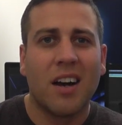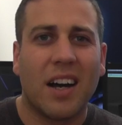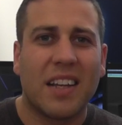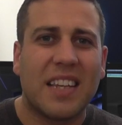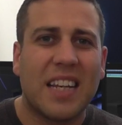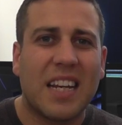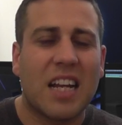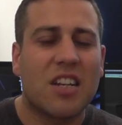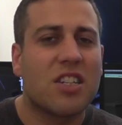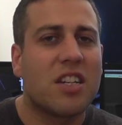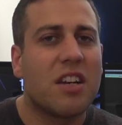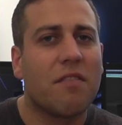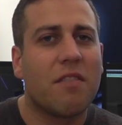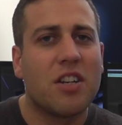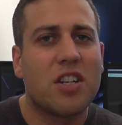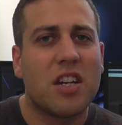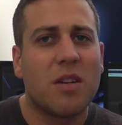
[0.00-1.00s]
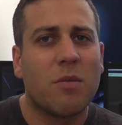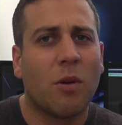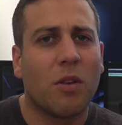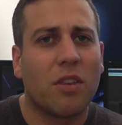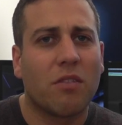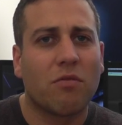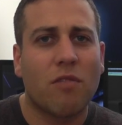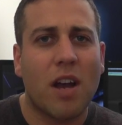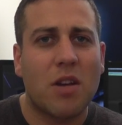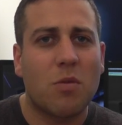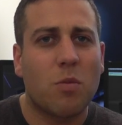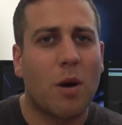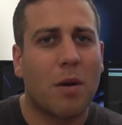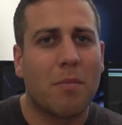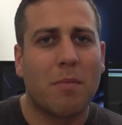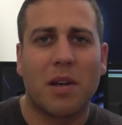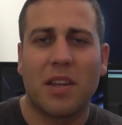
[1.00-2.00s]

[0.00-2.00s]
I did actually originally want the red one,